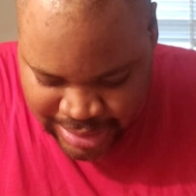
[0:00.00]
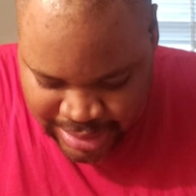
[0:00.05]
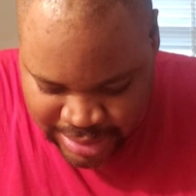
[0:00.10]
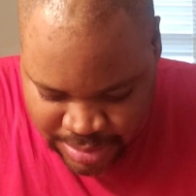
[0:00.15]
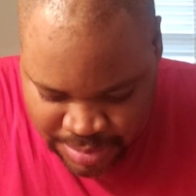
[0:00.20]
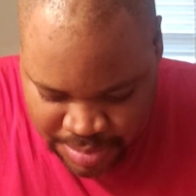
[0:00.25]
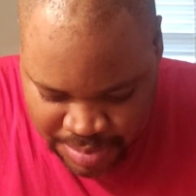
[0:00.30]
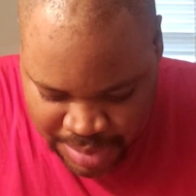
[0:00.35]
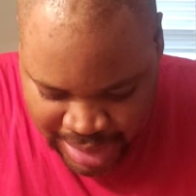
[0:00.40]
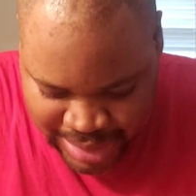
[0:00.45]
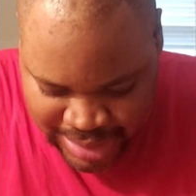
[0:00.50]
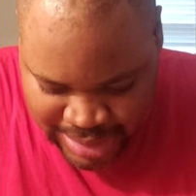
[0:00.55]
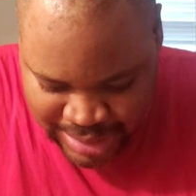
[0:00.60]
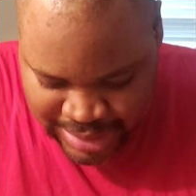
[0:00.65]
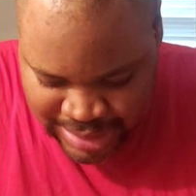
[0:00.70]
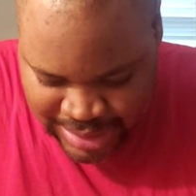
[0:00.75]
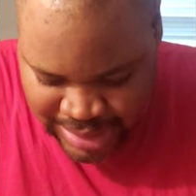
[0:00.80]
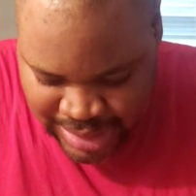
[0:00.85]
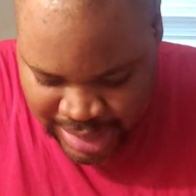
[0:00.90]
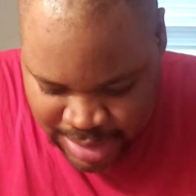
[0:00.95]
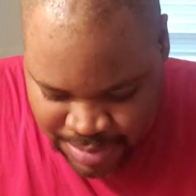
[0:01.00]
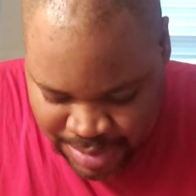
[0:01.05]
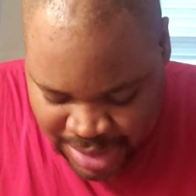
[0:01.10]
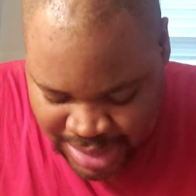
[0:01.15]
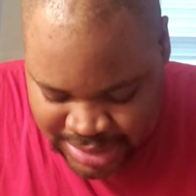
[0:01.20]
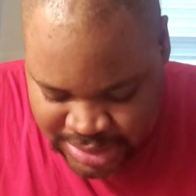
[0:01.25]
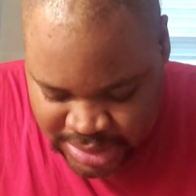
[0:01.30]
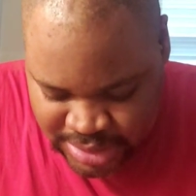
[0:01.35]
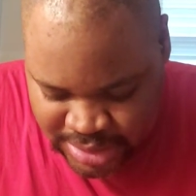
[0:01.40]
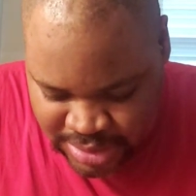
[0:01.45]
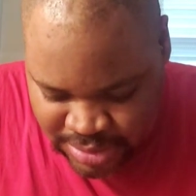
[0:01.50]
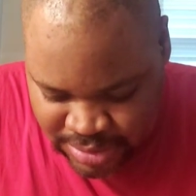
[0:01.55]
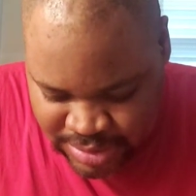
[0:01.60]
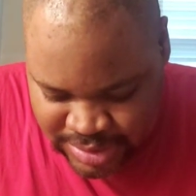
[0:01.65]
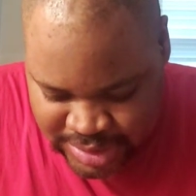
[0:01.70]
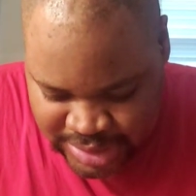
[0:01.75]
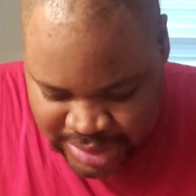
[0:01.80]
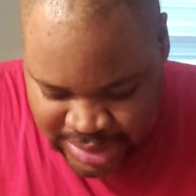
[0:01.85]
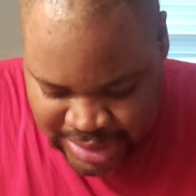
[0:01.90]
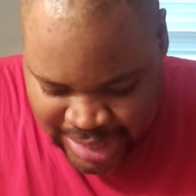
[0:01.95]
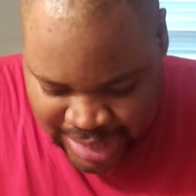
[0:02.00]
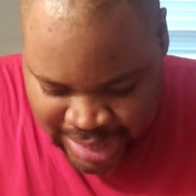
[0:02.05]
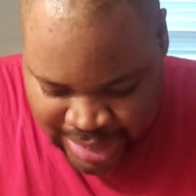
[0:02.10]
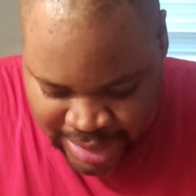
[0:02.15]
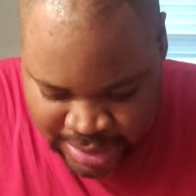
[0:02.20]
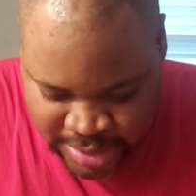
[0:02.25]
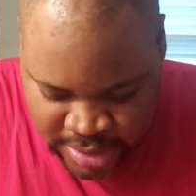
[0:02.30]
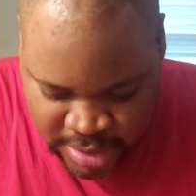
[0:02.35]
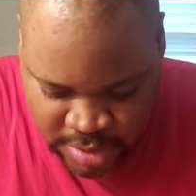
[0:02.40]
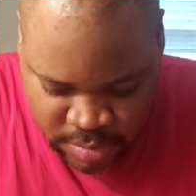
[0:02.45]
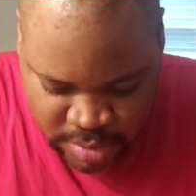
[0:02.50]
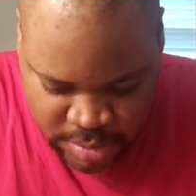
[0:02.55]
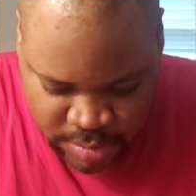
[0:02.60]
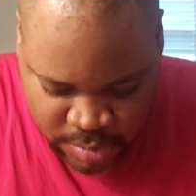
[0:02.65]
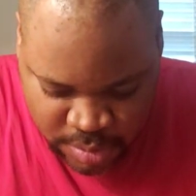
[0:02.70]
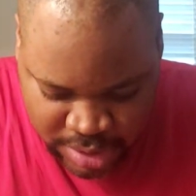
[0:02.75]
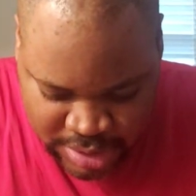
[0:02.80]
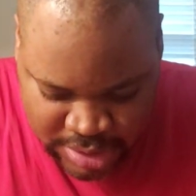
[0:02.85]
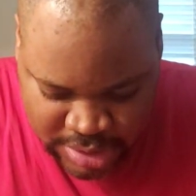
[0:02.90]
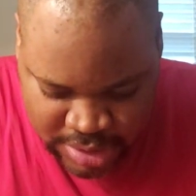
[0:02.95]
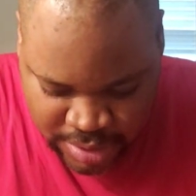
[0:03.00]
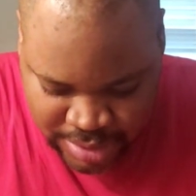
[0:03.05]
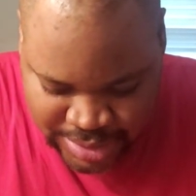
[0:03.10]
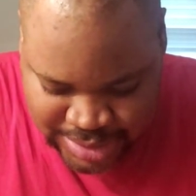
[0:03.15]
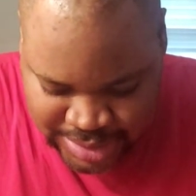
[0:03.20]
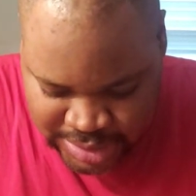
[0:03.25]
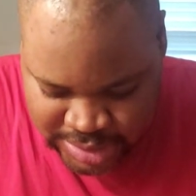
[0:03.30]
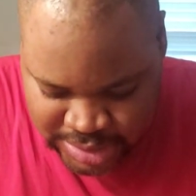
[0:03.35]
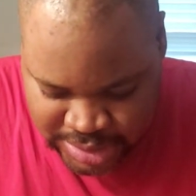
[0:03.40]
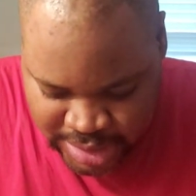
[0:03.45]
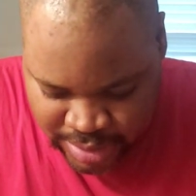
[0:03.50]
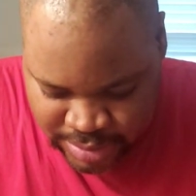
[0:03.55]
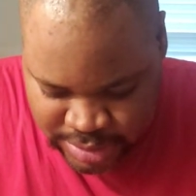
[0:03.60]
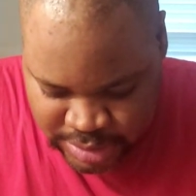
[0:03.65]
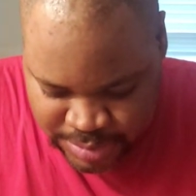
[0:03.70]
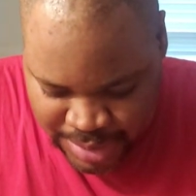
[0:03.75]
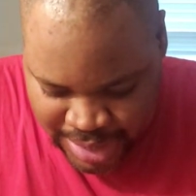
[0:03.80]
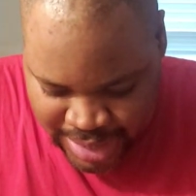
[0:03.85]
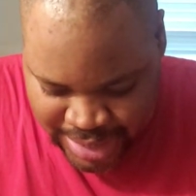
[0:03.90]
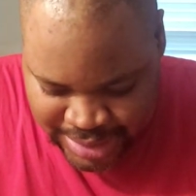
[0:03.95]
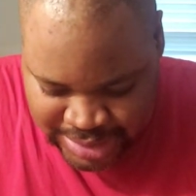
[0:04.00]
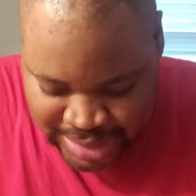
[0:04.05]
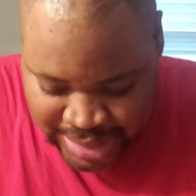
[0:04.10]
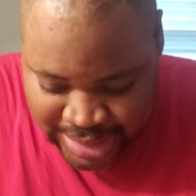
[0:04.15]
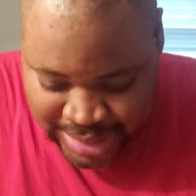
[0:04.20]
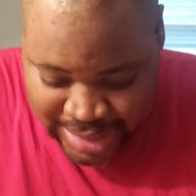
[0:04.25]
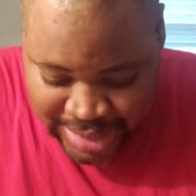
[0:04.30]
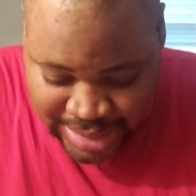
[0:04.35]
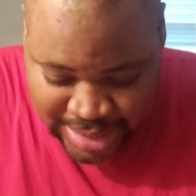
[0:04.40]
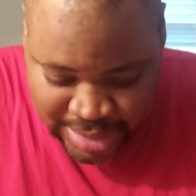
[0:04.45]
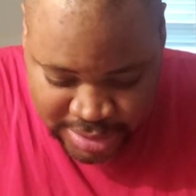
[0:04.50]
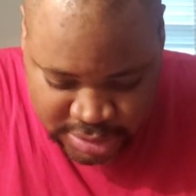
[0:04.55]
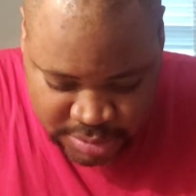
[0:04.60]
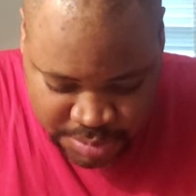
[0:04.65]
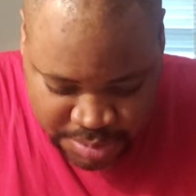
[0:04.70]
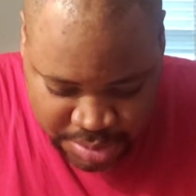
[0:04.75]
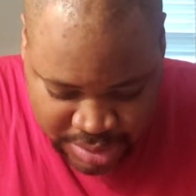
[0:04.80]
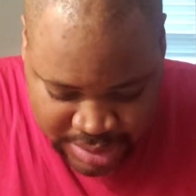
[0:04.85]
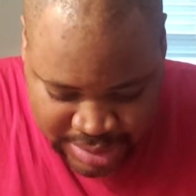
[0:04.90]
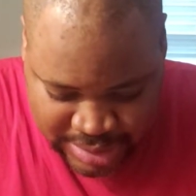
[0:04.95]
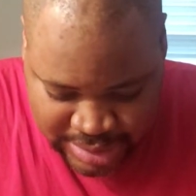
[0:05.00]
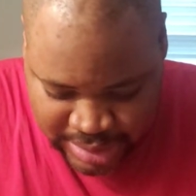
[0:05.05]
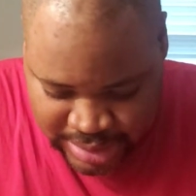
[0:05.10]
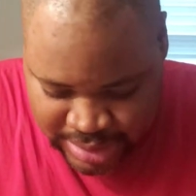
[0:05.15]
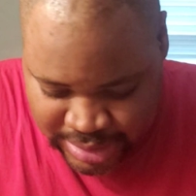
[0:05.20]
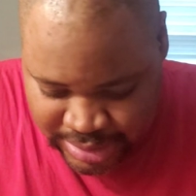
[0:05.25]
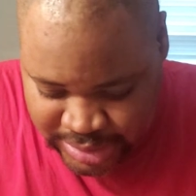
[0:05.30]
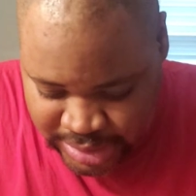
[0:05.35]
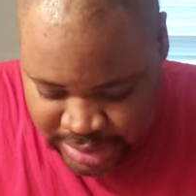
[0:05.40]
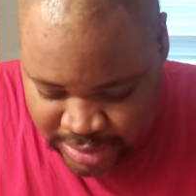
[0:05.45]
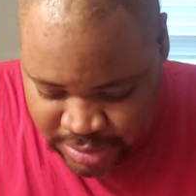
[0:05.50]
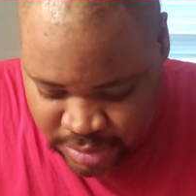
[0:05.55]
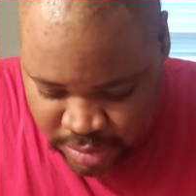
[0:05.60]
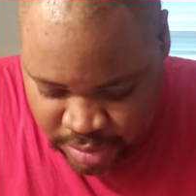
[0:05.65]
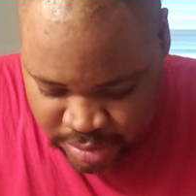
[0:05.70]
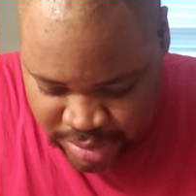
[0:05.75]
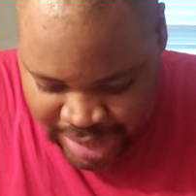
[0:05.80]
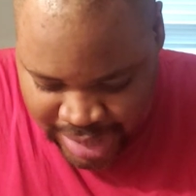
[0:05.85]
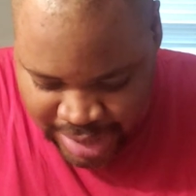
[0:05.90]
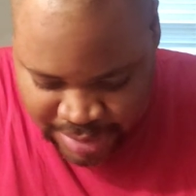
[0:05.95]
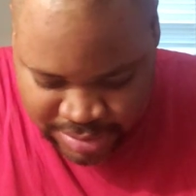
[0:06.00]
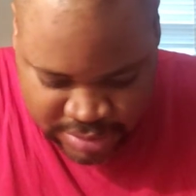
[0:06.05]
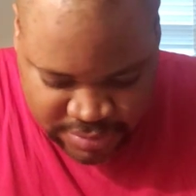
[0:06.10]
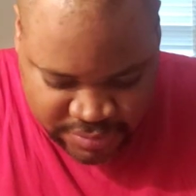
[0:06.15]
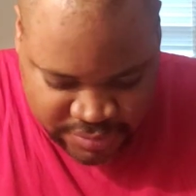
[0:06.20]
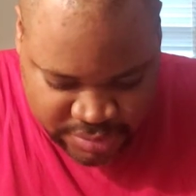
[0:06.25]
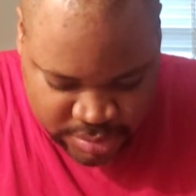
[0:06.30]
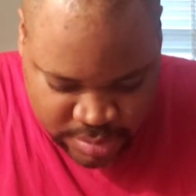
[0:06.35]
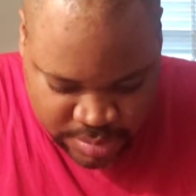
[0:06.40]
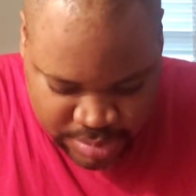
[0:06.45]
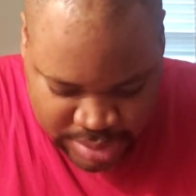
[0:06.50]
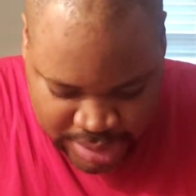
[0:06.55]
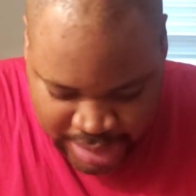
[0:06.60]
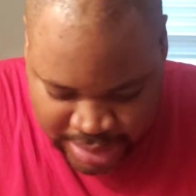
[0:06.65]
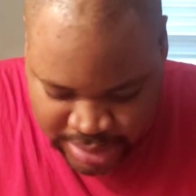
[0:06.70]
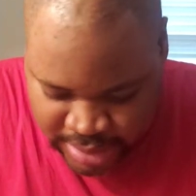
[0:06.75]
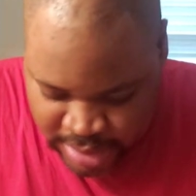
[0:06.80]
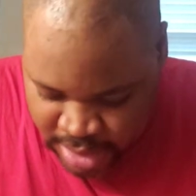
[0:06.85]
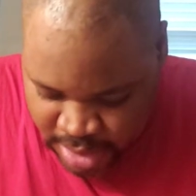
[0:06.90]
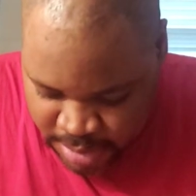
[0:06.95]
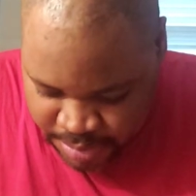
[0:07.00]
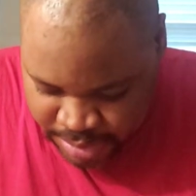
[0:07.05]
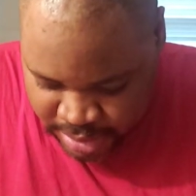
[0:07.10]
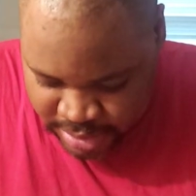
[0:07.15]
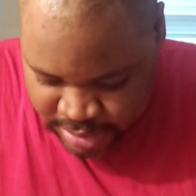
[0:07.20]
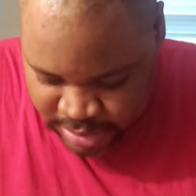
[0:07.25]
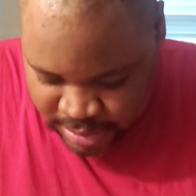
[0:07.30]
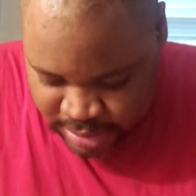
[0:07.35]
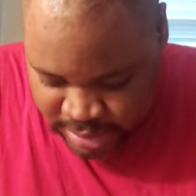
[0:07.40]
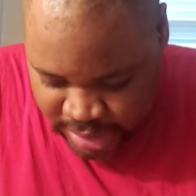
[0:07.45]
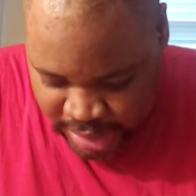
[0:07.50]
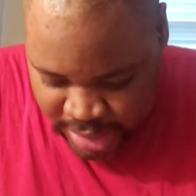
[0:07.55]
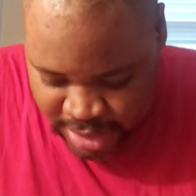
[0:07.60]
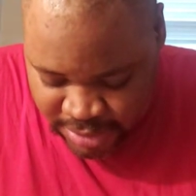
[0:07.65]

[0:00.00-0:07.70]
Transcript: them back in the game at 13-9 with 1-yard touchdown smash and extra point kick in second quarter after fluke block punt gained